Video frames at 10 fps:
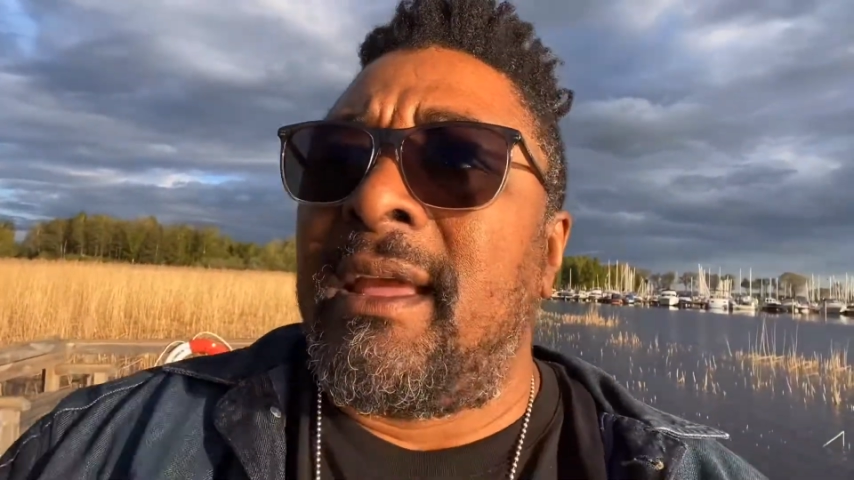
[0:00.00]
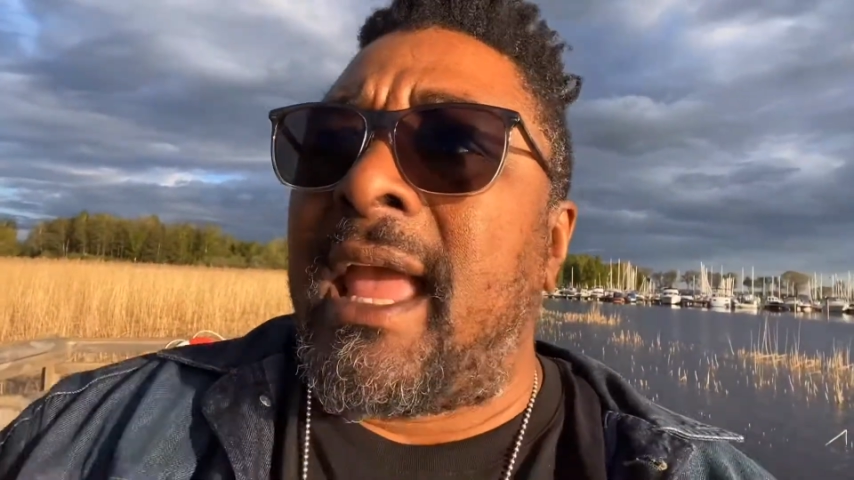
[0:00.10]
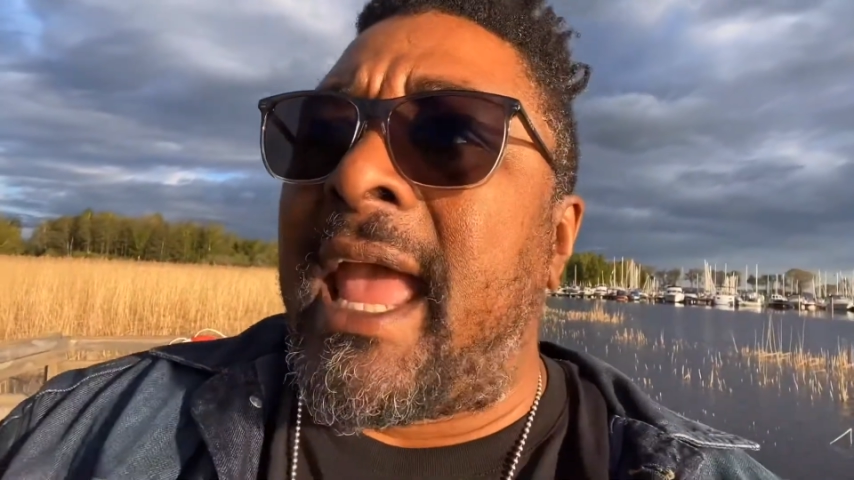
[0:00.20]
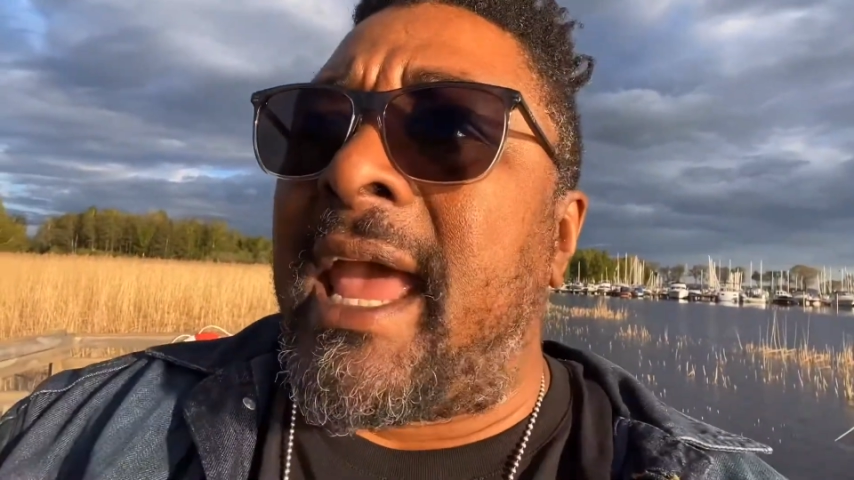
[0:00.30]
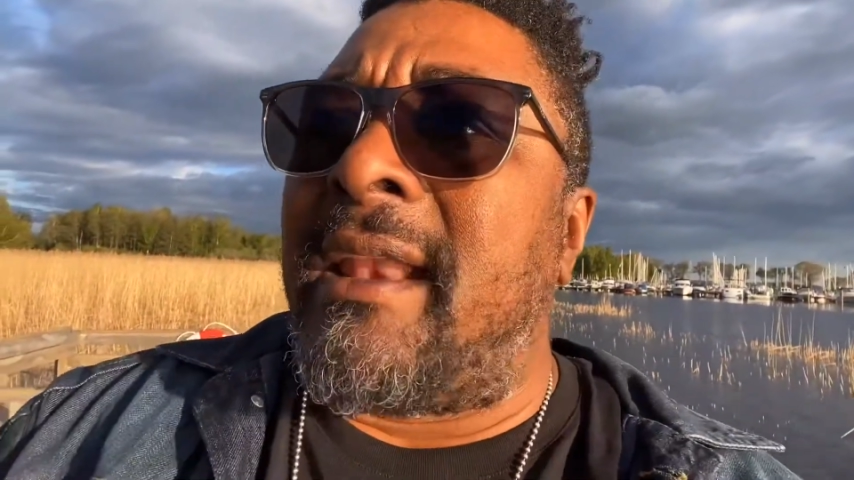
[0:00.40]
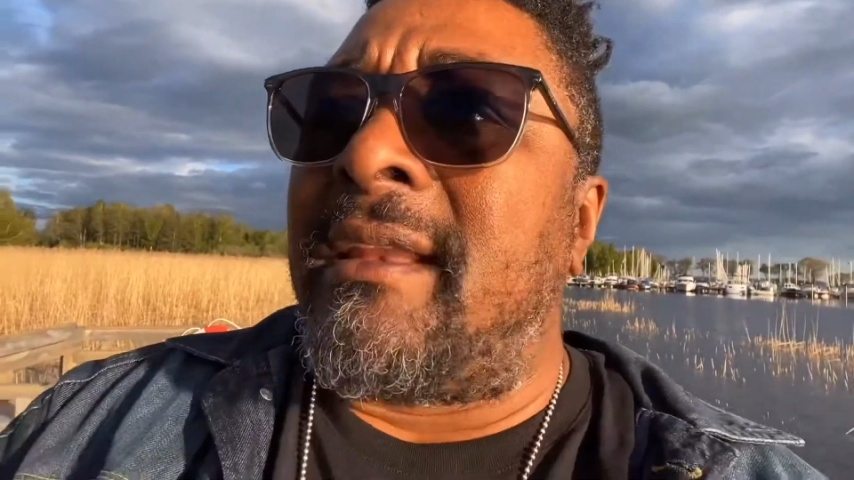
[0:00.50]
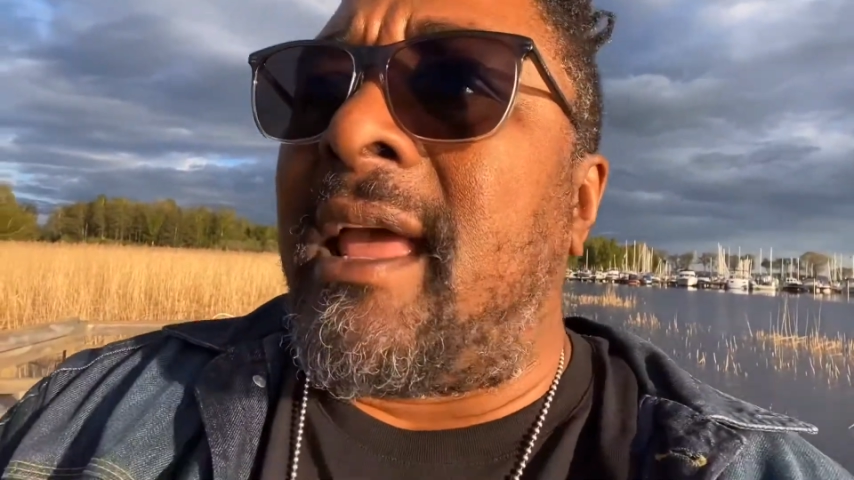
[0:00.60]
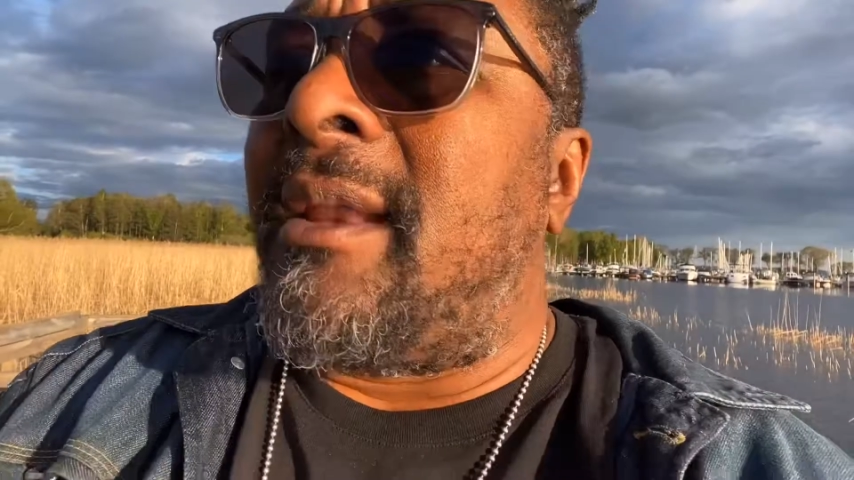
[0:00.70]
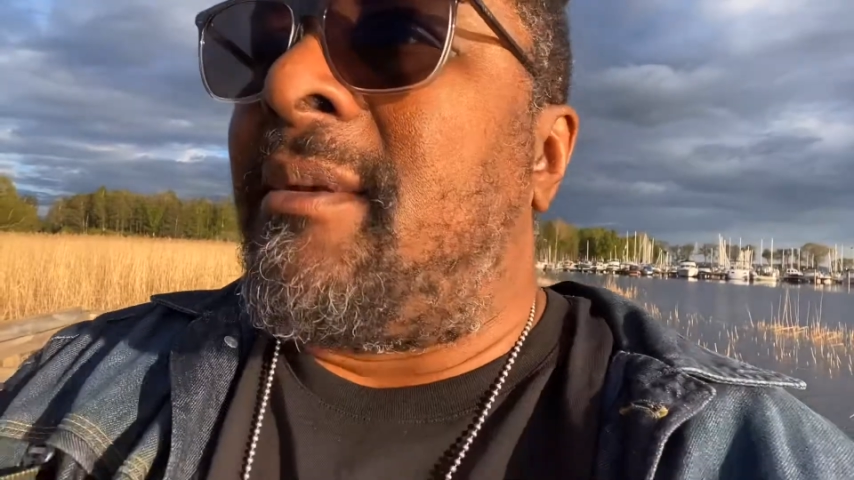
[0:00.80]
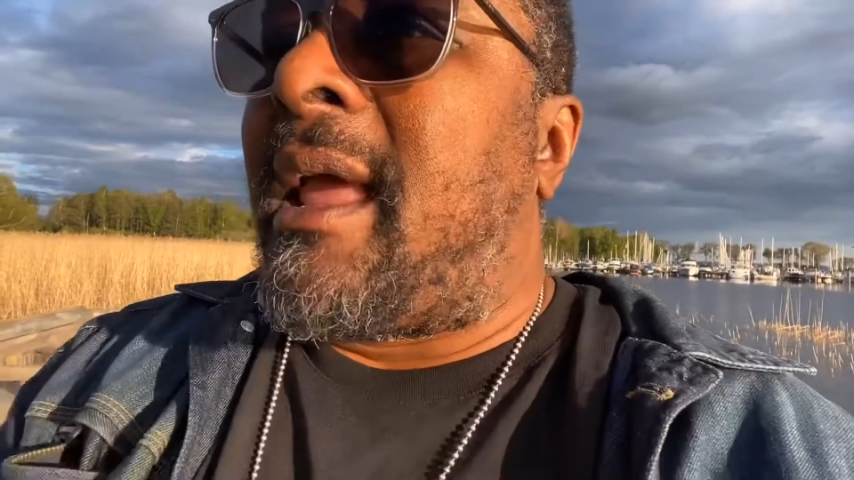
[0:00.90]

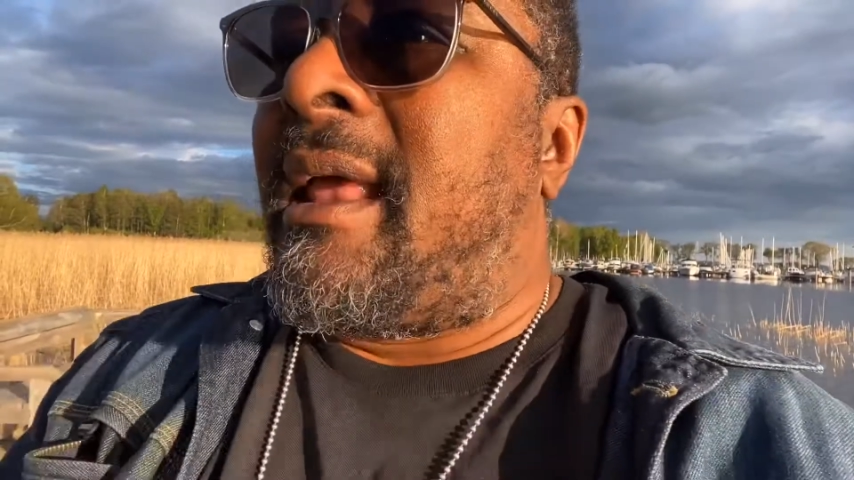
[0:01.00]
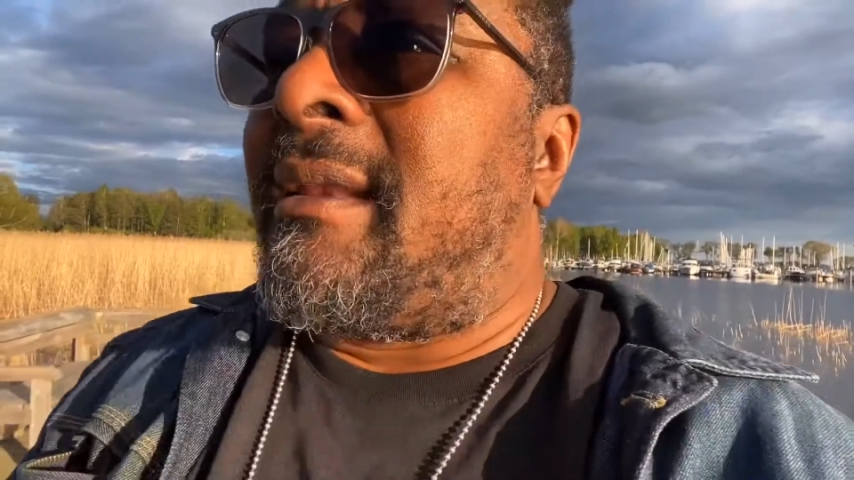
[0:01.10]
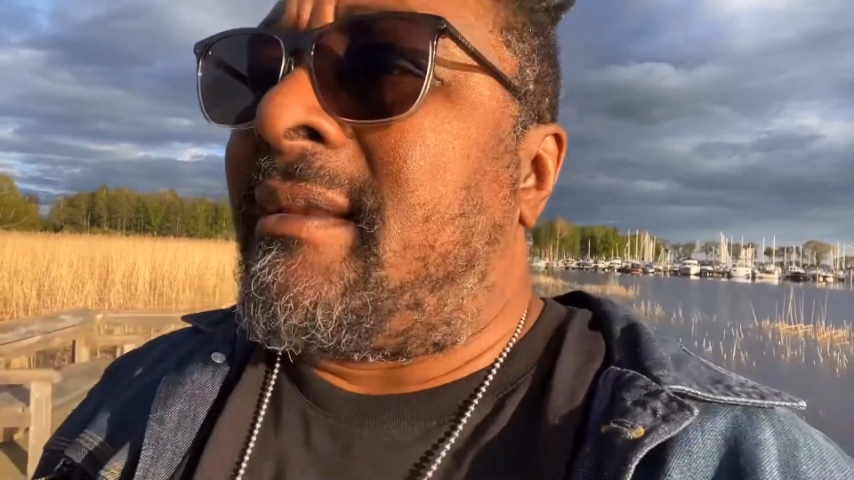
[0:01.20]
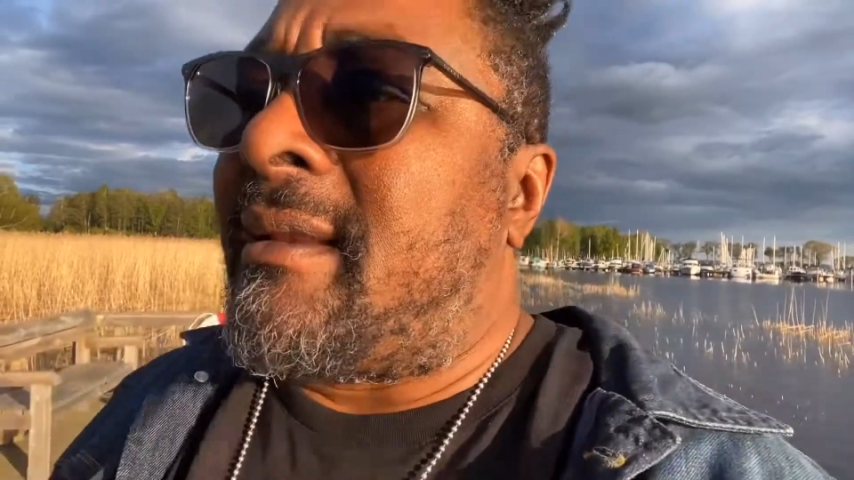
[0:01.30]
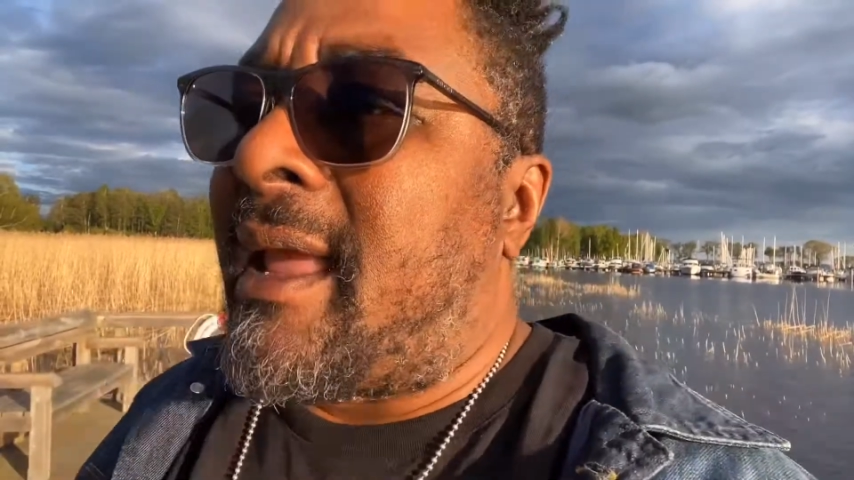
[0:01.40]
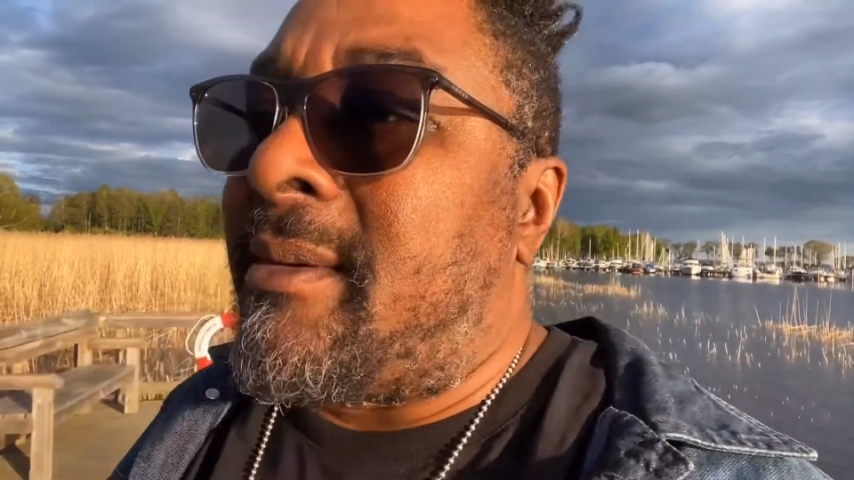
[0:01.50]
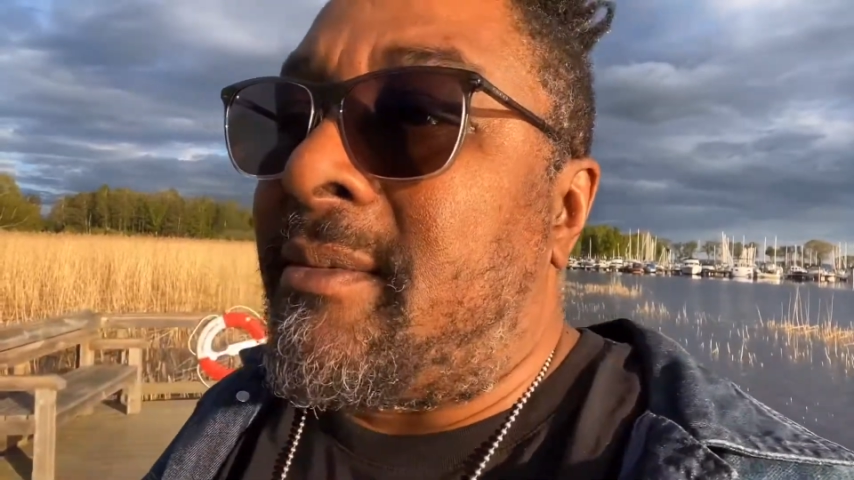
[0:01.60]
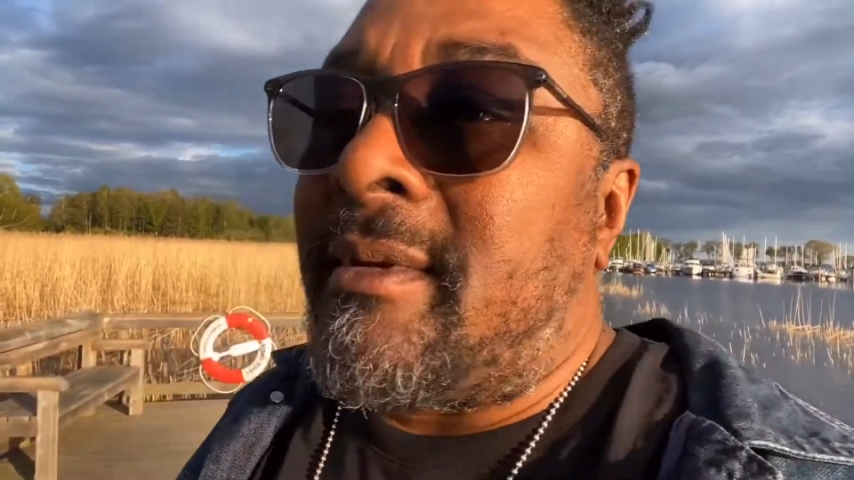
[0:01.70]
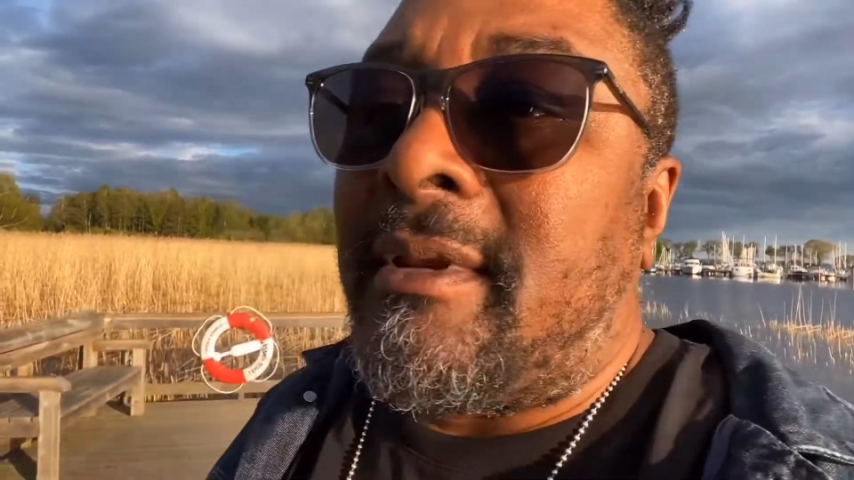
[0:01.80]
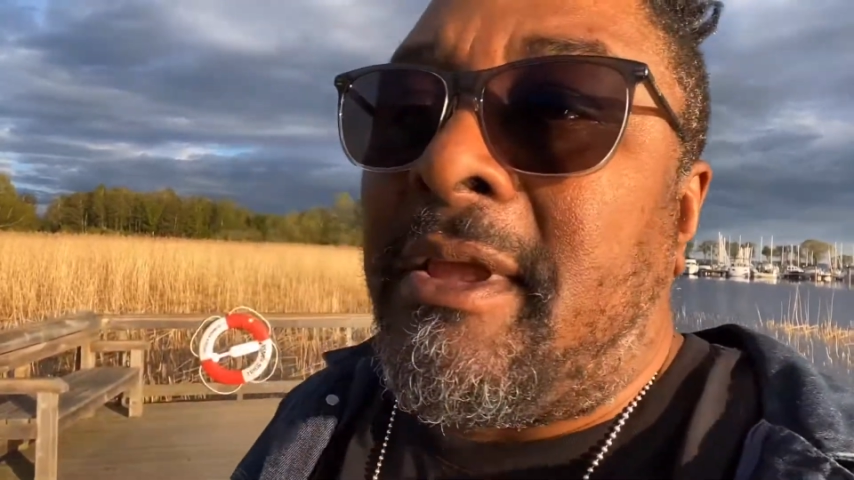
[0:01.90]

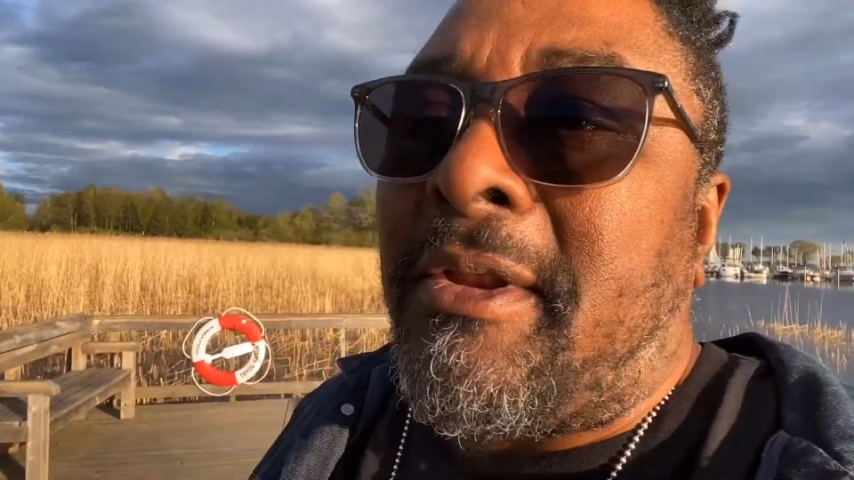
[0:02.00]
you know,